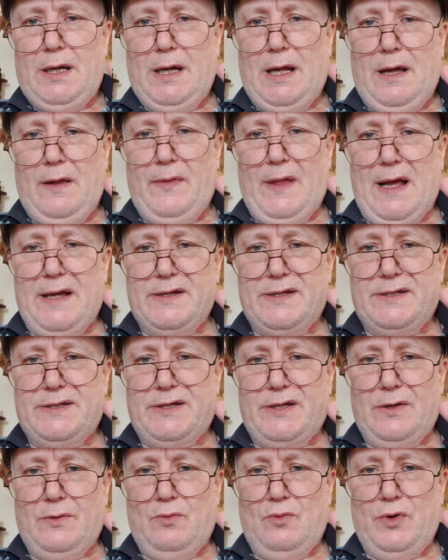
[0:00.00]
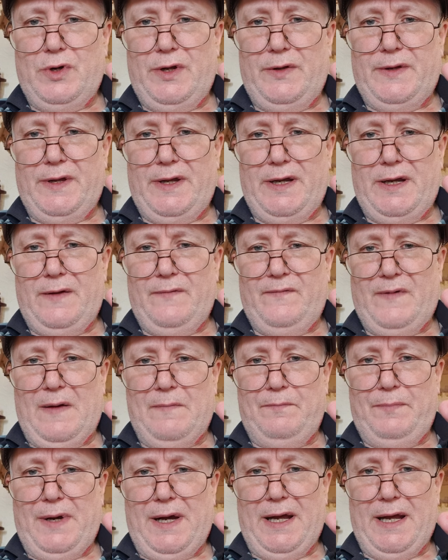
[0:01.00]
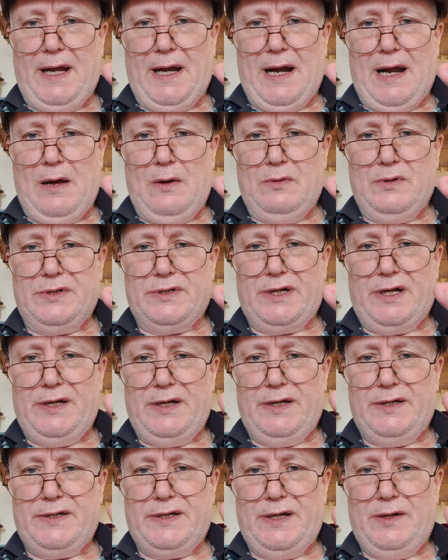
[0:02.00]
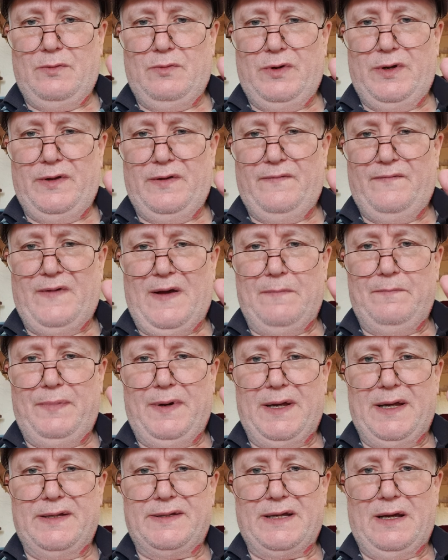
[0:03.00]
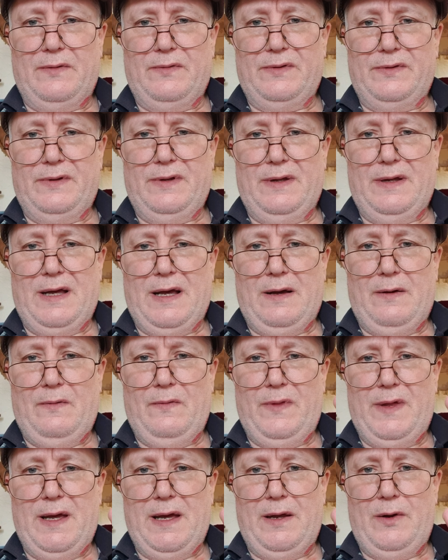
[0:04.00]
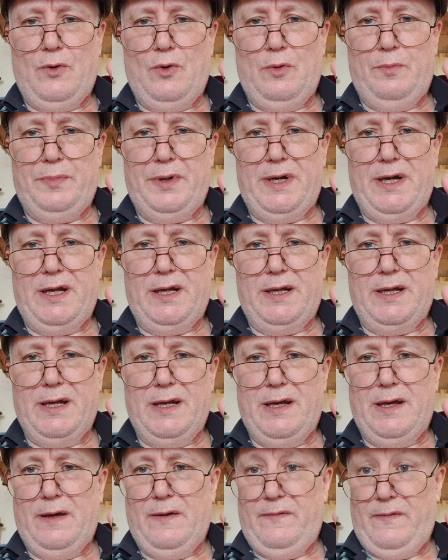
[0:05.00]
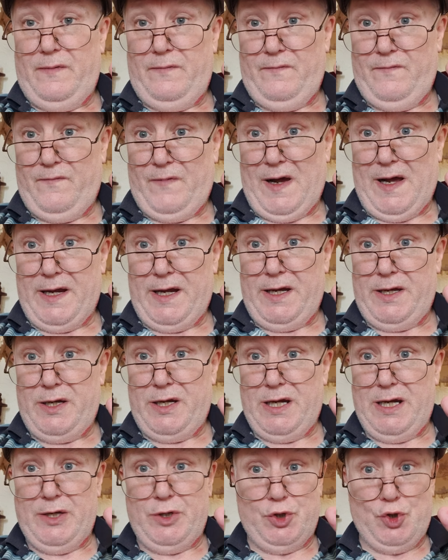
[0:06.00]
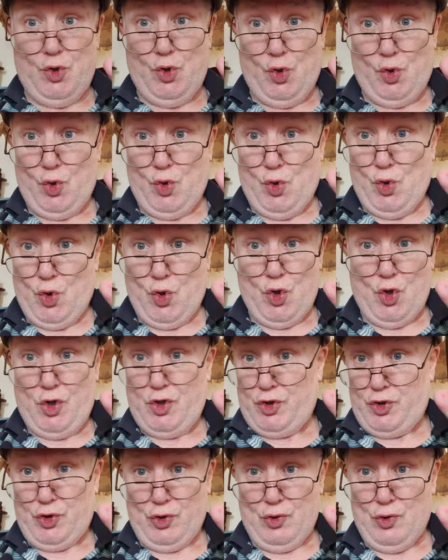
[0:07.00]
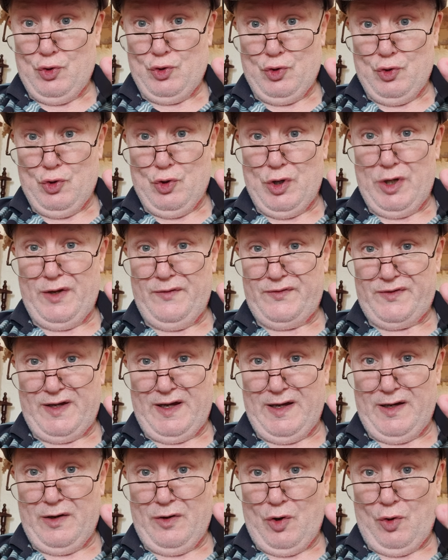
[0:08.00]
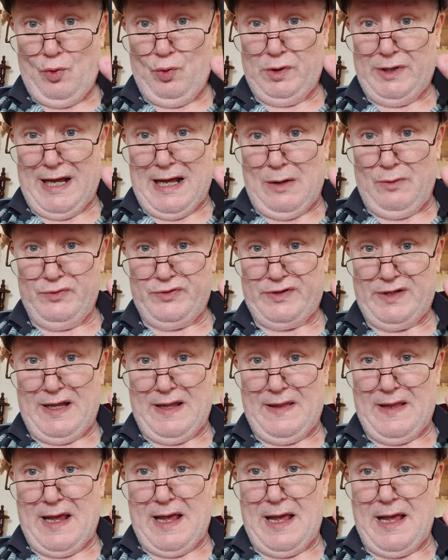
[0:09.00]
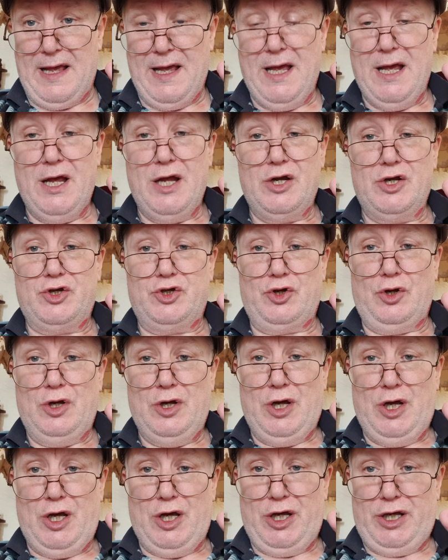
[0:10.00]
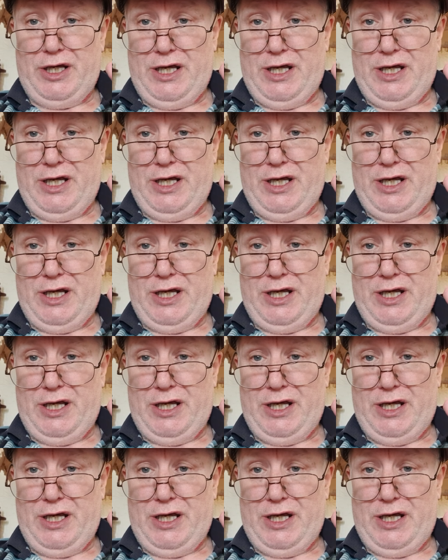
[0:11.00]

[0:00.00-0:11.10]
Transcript: Now that's to one of the vampire house. Can you see one of the vampires out out there opening gate uh, inviting you in? Don't go, don't go. You see an old house uh, there. Uh,